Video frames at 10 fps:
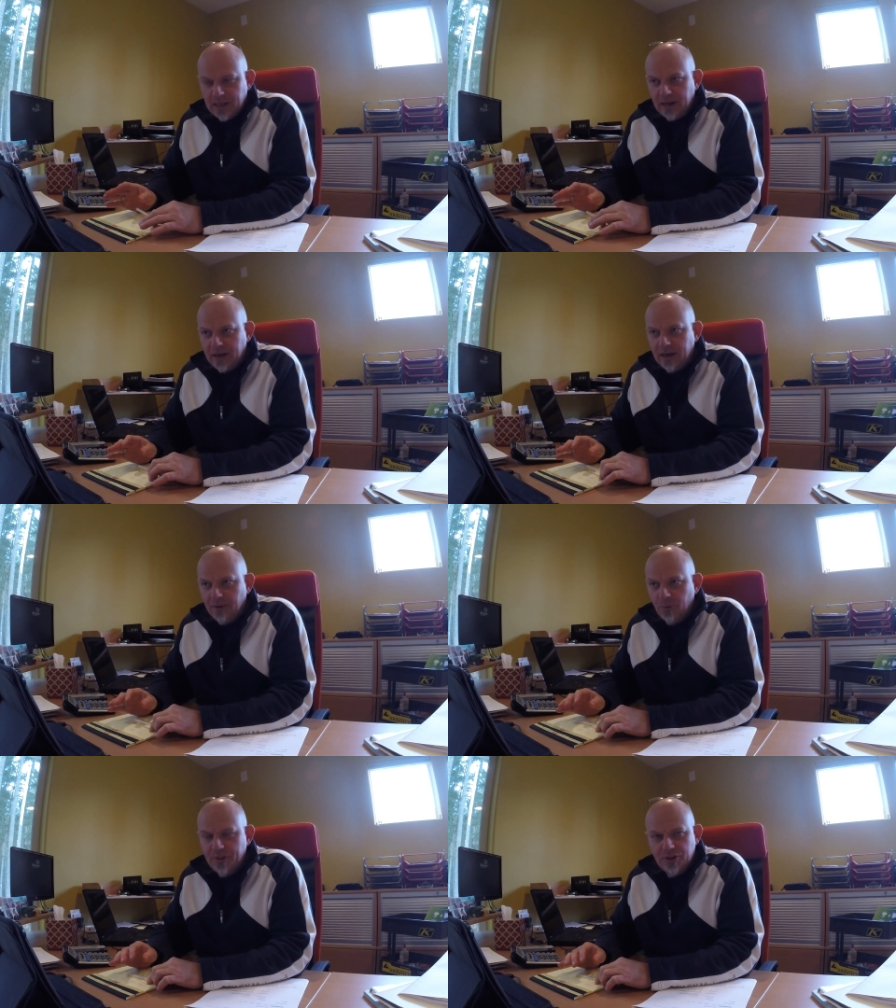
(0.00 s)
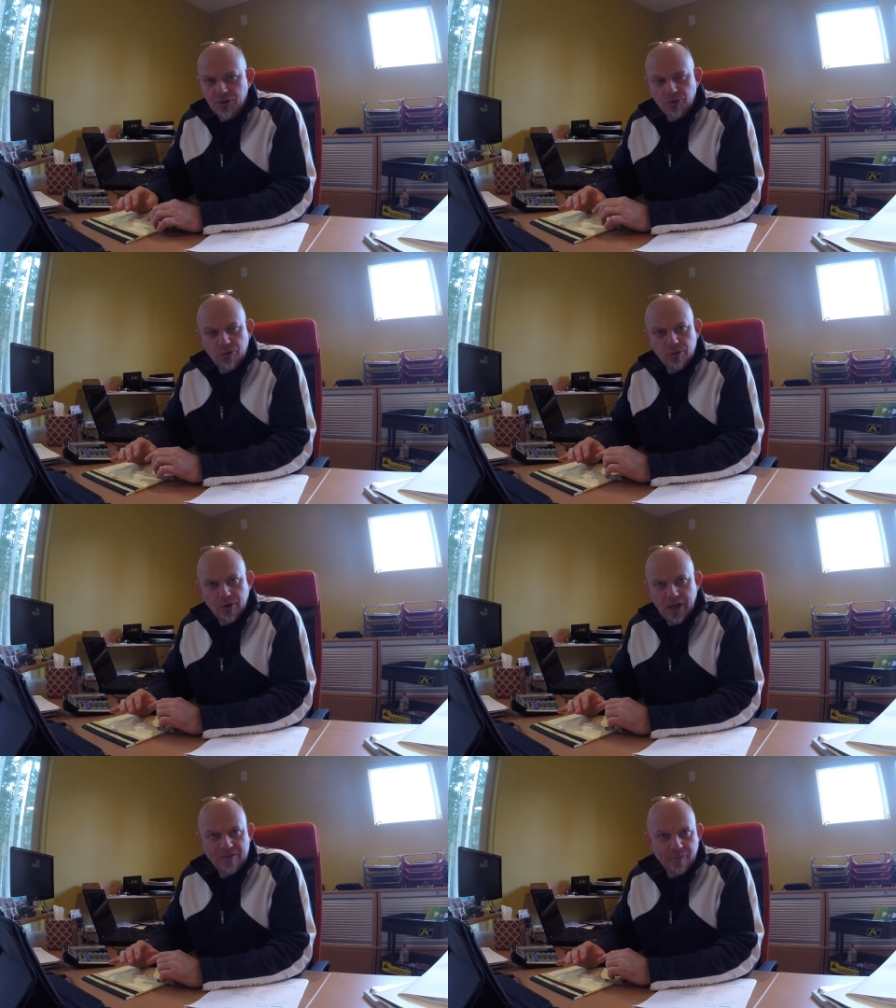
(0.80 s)
Whether
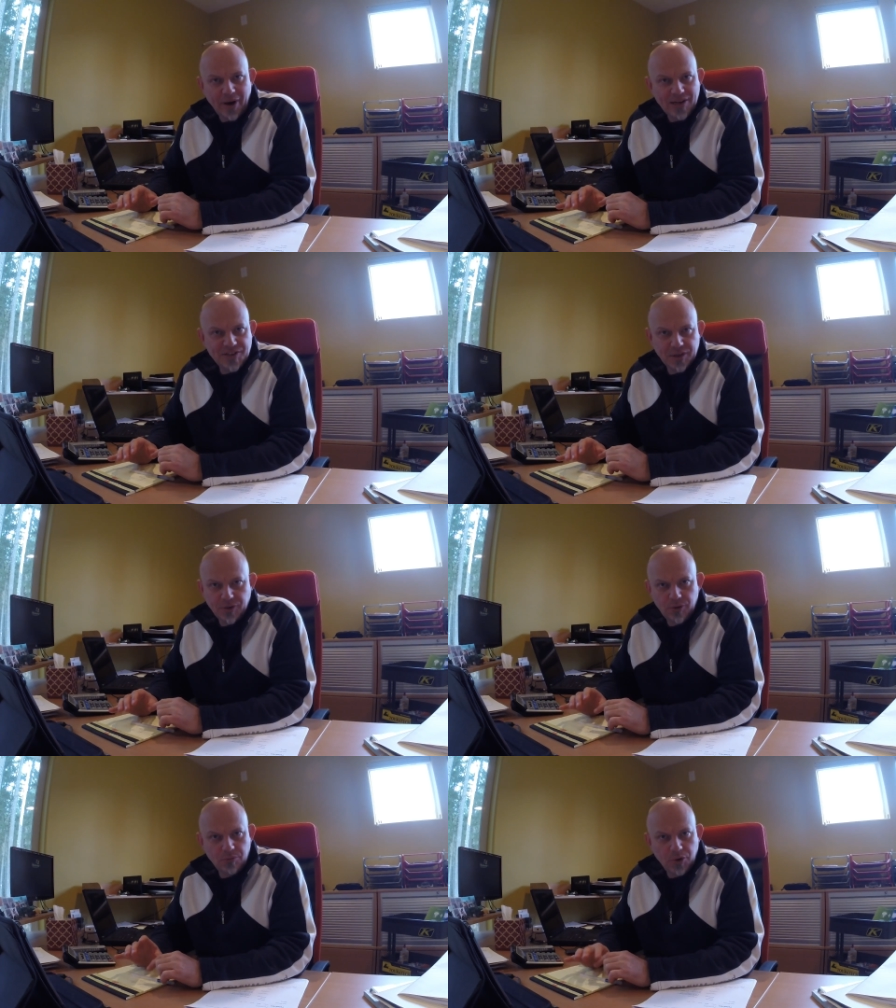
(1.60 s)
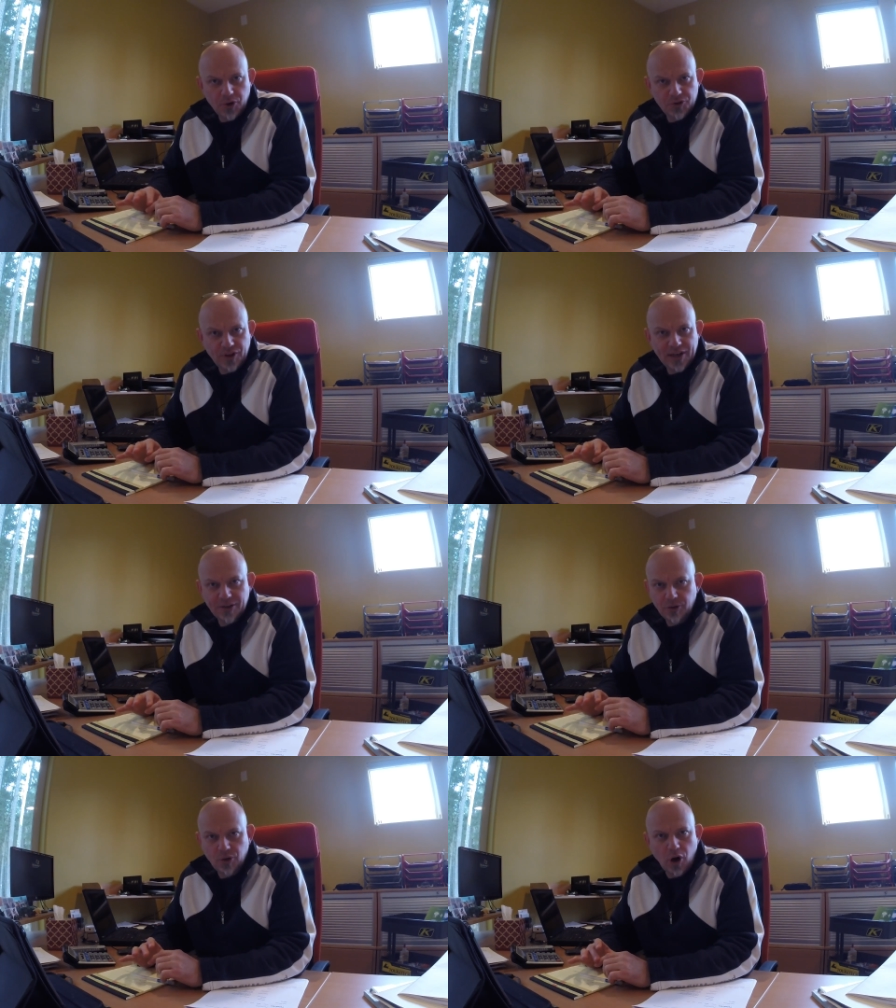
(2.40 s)
you have a bicycle,
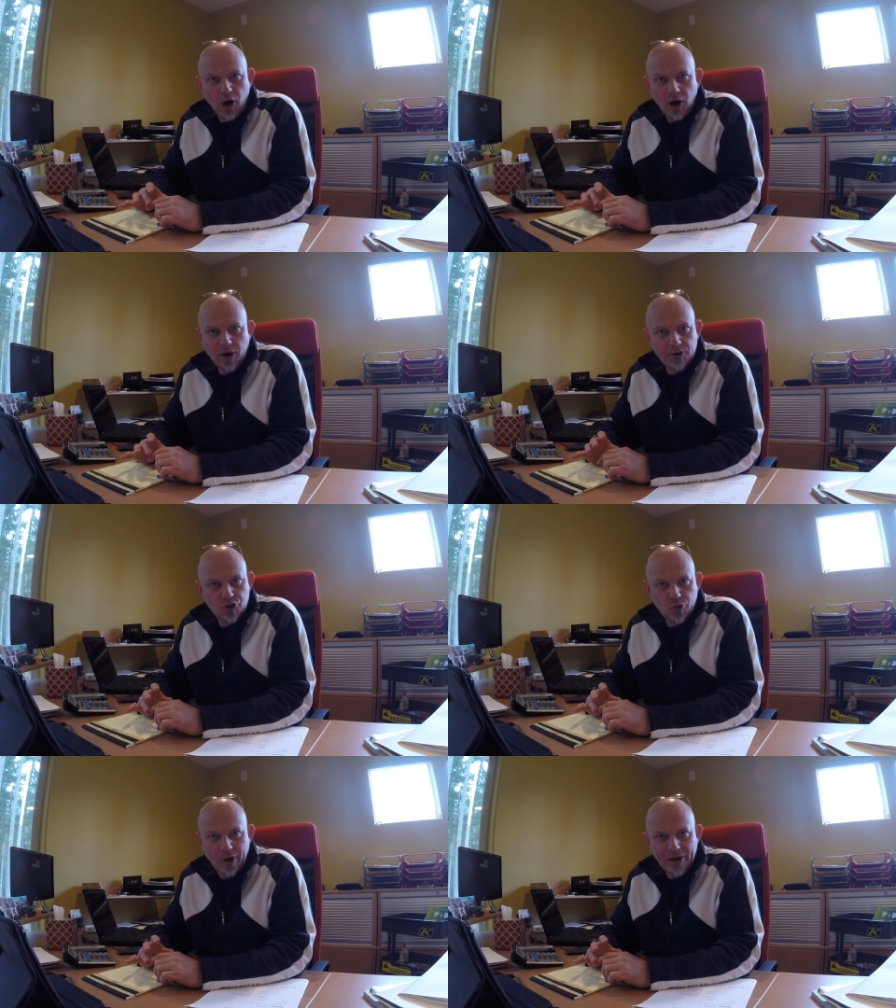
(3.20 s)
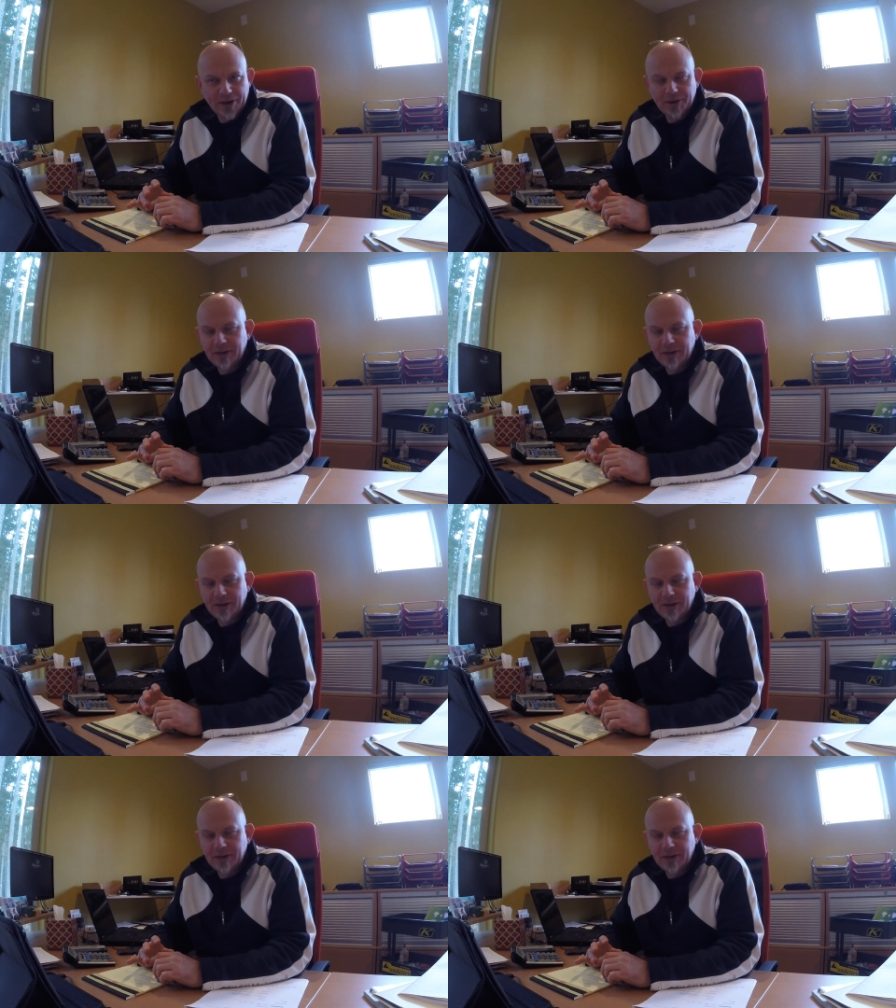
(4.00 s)
motorcycle, car, truck,